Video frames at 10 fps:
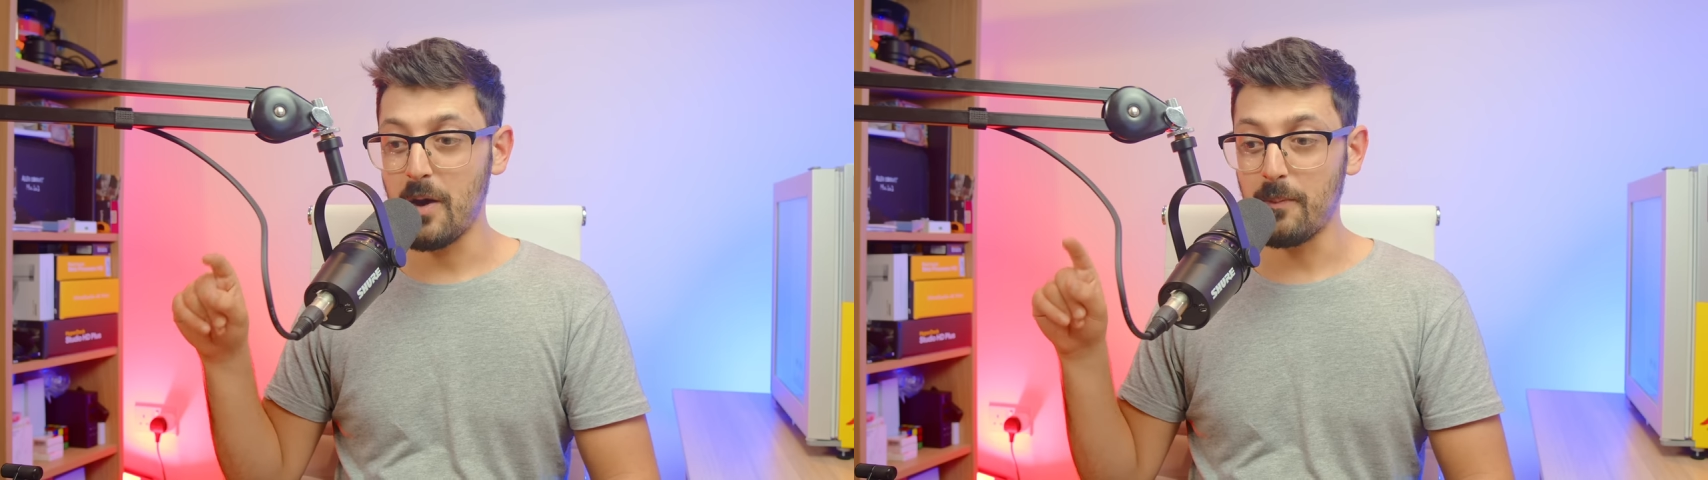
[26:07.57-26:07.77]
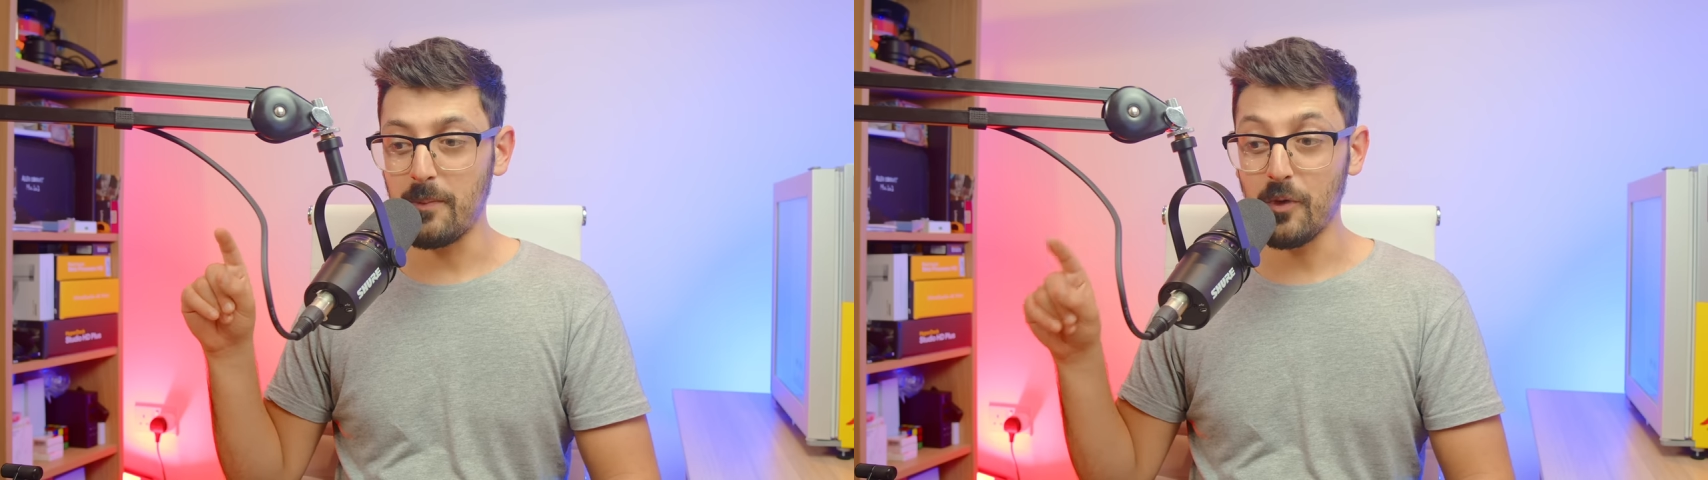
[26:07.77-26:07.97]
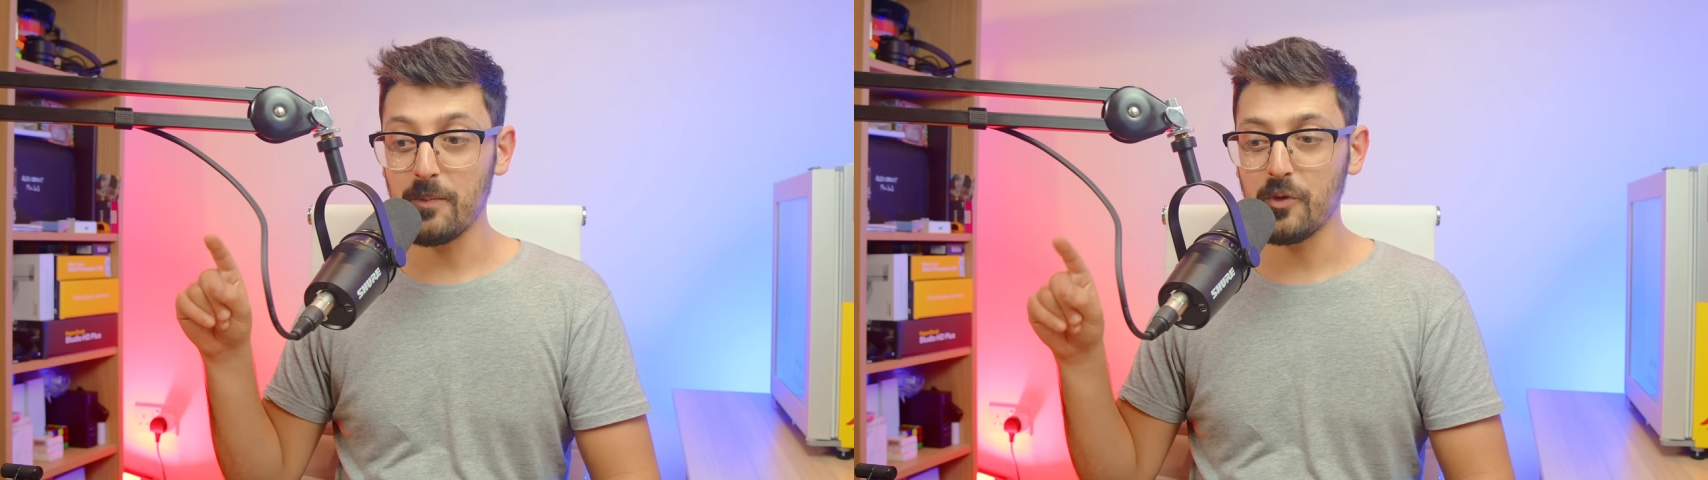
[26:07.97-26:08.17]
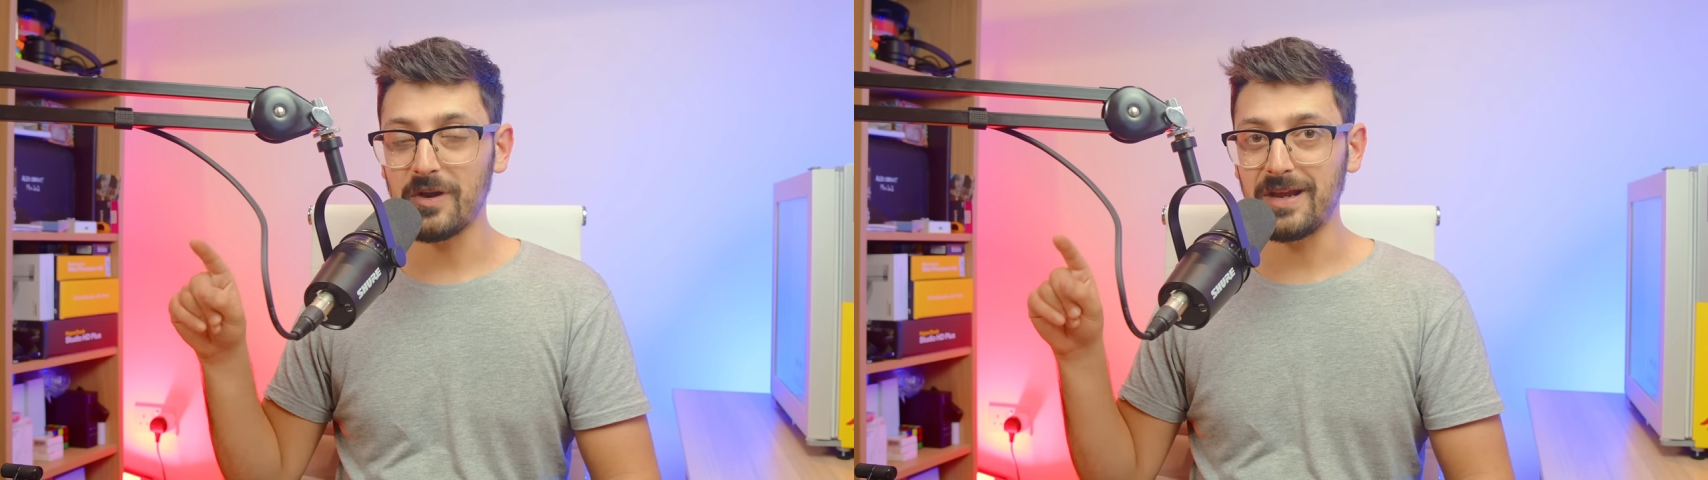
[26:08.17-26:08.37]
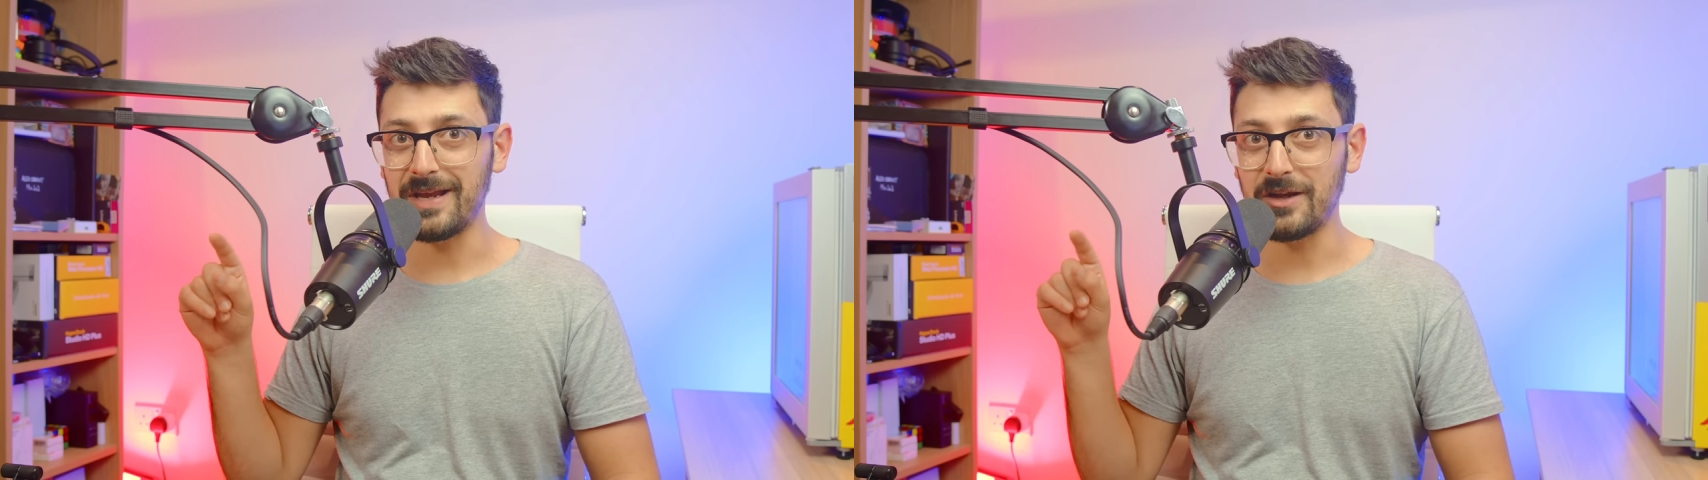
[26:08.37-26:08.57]
But more
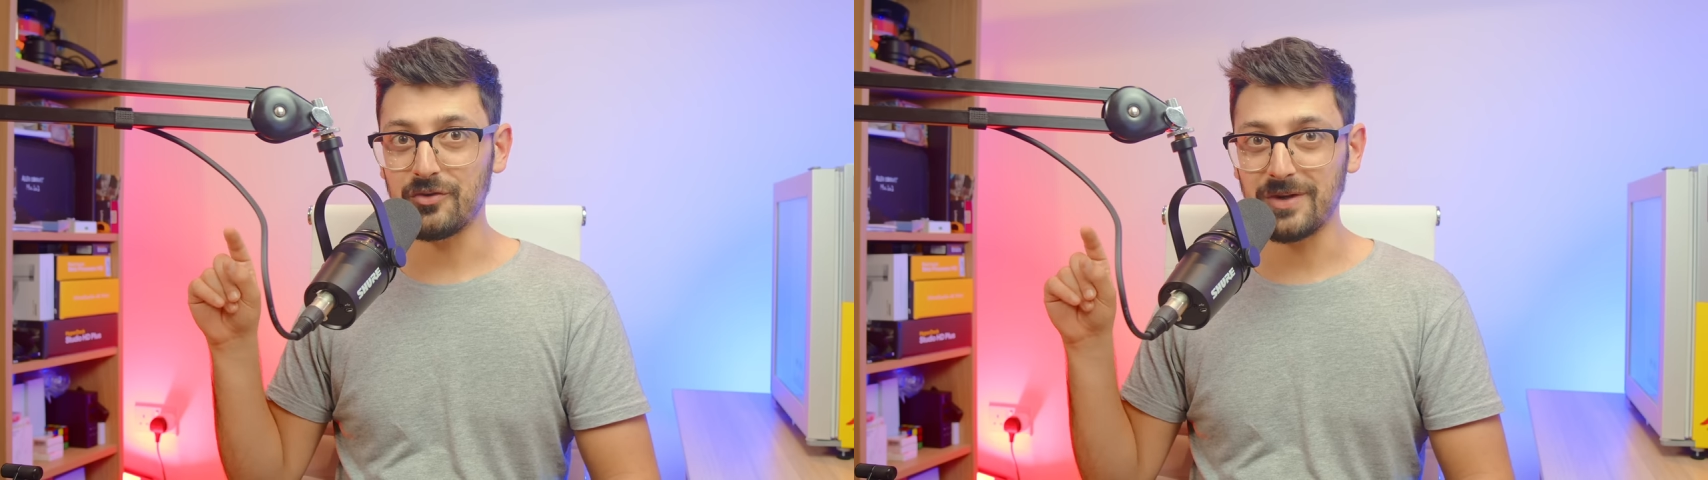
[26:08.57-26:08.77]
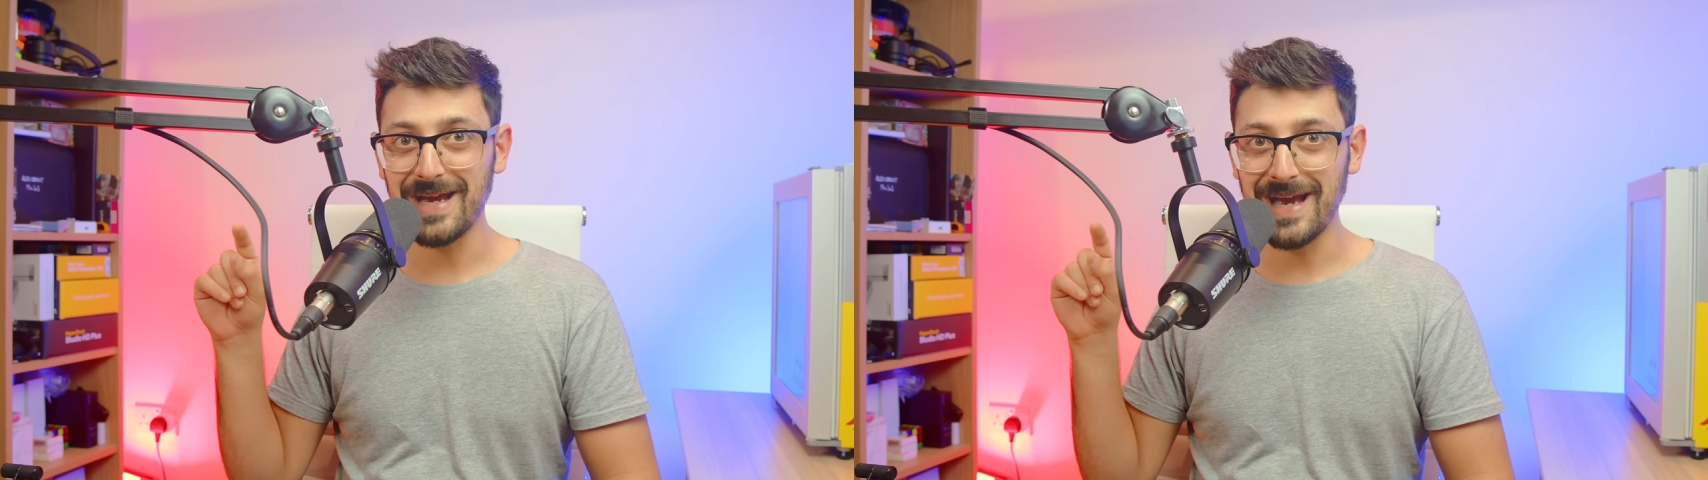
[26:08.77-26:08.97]
importantly, create